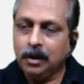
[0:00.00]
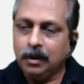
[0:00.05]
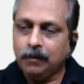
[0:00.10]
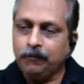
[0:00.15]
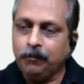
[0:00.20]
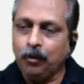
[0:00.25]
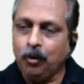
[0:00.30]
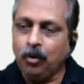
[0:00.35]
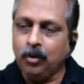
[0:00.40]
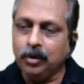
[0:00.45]

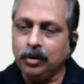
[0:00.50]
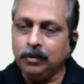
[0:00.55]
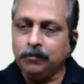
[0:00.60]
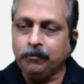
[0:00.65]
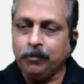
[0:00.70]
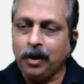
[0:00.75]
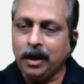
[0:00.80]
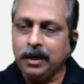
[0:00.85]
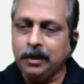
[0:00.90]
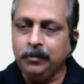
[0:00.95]
4,
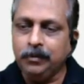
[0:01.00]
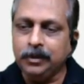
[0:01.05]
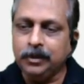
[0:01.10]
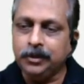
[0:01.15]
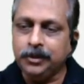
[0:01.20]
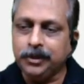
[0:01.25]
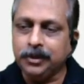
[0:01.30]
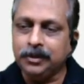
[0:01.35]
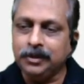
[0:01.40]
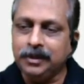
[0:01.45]
5 you
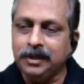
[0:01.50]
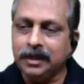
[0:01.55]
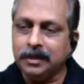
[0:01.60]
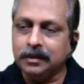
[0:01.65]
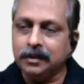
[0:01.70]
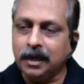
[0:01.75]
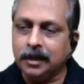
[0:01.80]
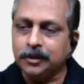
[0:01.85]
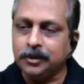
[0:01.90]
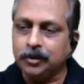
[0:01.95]
should get.
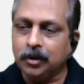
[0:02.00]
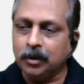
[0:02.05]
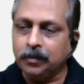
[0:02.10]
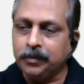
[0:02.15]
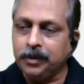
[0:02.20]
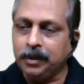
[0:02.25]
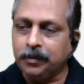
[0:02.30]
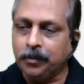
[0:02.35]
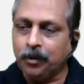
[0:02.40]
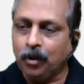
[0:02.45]
That should not be
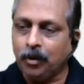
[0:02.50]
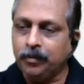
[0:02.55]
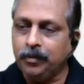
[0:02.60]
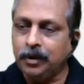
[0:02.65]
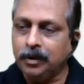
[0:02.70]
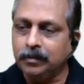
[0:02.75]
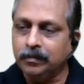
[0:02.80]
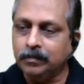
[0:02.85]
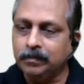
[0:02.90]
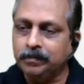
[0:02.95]
a
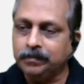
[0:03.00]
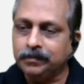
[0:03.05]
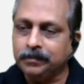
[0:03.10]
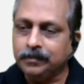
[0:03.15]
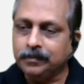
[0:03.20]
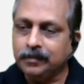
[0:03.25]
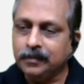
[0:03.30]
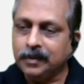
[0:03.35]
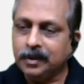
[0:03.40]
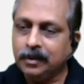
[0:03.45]
problem.
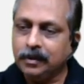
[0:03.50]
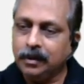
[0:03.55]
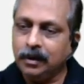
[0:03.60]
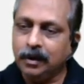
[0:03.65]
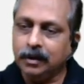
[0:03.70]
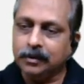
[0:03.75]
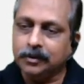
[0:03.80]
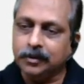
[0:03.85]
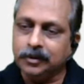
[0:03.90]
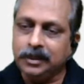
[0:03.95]

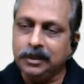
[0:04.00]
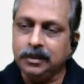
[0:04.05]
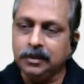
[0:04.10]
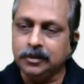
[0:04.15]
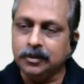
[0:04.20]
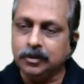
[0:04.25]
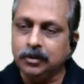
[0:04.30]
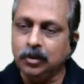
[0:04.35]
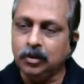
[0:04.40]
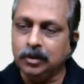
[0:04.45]
3 is
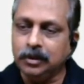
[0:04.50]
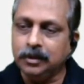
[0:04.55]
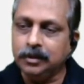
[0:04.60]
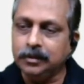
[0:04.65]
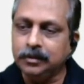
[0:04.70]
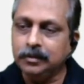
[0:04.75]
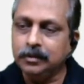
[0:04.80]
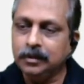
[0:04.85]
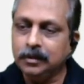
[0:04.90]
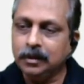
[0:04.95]
good.
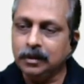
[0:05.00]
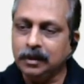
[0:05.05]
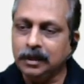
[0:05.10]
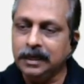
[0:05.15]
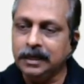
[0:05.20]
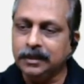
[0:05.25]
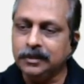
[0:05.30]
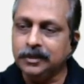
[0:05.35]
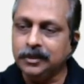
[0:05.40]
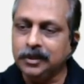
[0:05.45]

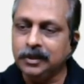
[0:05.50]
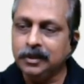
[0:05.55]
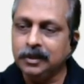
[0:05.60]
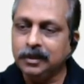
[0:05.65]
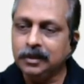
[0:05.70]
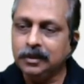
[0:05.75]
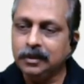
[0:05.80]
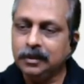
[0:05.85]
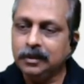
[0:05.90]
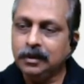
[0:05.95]
Late.
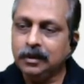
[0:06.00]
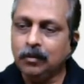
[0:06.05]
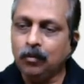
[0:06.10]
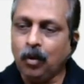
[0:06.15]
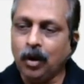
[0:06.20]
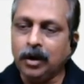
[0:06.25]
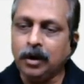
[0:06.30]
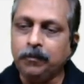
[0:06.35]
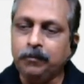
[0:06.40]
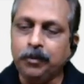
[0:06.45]

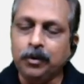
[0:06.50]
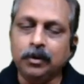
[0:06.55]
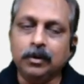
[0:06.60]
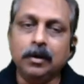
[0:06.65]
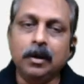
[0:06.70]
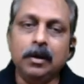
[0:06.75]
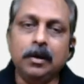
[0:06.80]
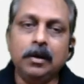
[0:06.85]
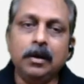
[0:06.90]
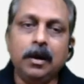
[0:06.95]
Wonderful.
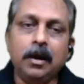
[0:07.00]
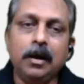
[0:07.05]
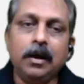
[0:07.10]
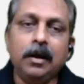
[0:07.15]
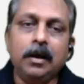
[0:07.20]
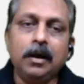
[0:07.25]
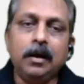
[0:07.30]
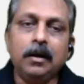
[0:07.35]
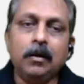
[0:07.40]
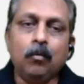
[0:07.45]

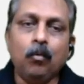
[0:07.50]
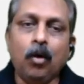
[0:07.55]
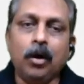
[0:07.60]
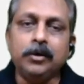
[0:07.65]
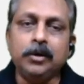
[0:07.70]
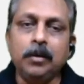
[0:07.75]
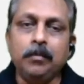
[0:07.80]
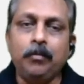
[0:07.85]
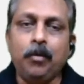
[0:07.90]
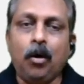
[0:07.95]

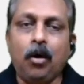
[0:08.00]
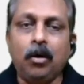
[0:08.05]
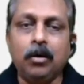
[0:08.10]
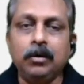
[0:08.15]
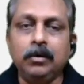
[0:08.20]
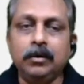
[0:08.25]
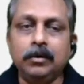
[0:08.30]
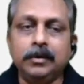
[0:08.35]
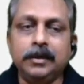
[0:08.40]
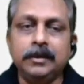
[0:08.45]

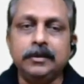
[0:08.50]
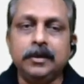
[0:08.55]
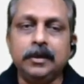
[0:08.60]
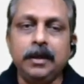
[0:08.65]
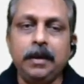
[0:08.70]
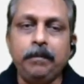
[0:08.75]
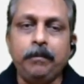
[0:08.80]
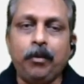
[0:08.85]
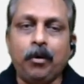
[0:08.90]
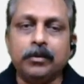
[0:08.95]
Water-borne, this is an
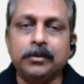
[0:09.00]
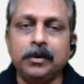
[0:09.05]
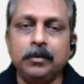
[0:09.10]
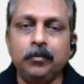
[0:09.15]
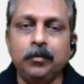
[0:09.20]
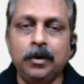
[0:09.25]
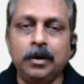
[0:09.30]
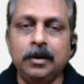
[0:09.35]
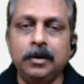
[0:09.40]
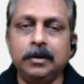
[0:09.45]
important
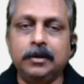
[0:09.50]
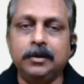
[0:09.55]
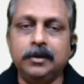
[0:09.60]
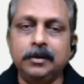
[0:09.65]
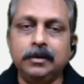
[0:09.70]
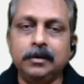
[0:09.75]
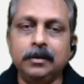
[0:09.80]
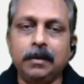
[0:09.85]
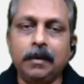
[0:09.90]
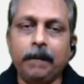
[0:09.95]
word.
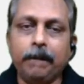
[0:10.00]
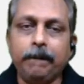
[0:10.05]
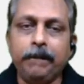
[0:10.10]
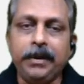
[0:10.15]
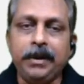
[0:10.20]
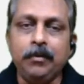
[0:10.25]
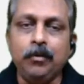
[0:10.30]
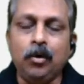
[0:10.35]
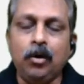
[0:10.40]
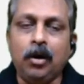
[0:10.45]

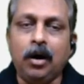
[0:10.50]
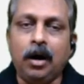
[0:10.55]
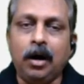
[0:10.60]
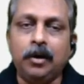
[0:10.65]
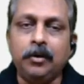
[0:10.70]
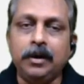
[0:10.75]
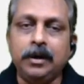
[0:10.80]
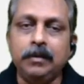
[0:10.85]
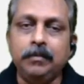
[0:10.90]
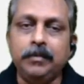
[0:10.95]

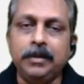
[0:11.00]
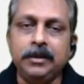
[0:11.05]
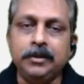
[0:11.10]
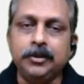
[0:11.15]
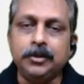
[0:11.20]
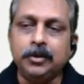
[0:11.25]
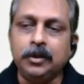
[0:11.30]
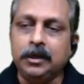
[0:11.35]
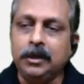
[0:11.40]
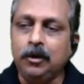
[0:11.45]
B-O-R-N means
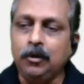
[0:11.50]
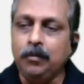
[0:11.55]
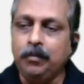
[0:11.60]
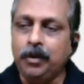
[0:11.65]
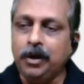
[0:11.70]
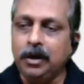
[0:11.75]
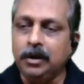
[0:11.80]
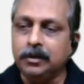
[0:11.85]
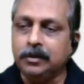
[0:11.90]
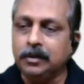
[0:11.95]
to give
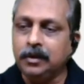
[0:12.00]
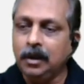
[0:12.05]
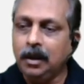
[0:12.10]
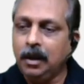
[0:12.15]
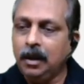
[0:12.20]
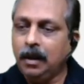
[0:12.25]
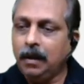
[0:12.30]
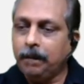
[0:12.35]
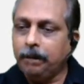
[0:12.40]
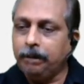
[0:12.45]
birth.
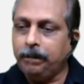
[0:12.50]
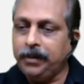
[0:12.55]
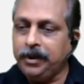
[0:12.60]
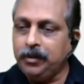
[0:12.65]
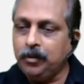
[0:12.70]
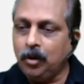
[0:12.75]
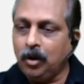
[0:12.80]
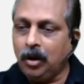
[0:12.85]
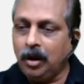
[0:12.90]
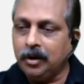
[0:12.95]

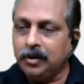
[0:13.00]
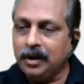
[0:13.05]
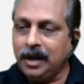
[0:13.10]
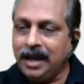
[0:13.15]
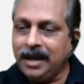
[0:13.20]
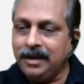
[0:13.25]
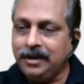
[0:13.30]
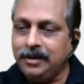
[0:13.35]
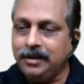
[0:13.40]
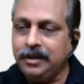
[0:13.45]

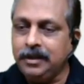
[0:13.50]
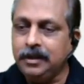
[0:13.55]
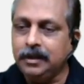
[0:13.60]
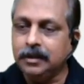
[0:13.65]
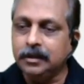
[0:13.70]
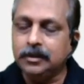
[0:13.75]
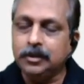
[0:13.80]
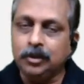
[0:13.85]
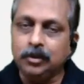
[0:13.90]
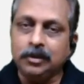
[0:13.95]

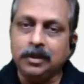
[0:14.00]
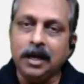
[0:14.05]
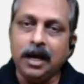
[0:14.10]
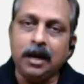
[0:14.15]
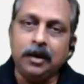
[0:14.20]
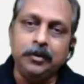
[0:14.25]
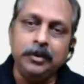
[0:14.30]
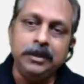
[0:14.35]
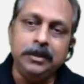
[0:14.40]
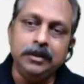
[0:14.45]
B-O-R-N-E, to
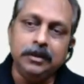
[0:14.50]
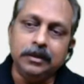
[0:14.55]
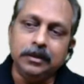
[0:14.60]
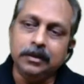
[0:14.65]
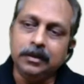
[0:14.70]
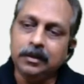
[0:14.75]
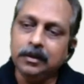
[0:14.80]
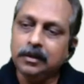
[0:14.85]
carry